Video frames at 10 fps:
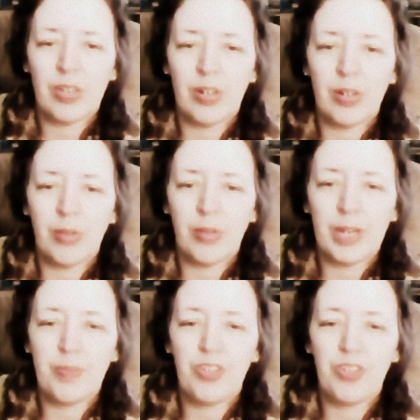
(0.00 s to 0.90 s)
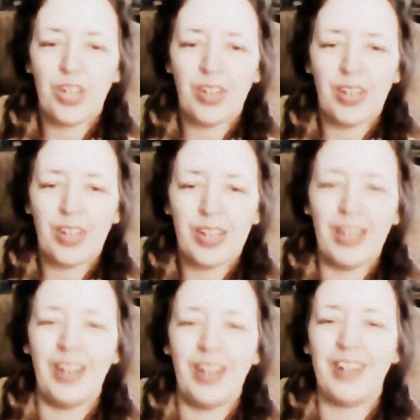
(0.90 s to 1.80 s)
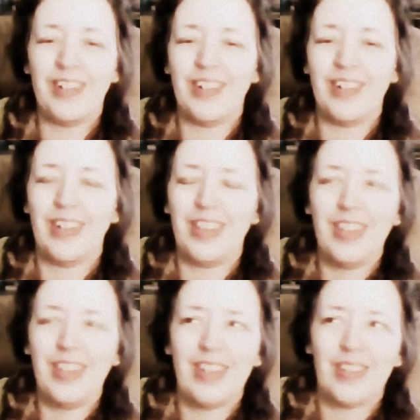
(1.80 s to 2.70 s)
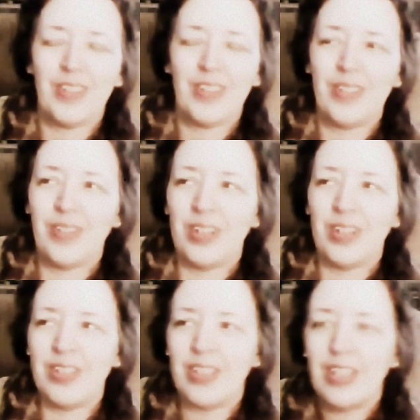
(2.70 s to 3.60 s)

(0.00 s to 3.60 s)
called grape jelly. I think that's what it was.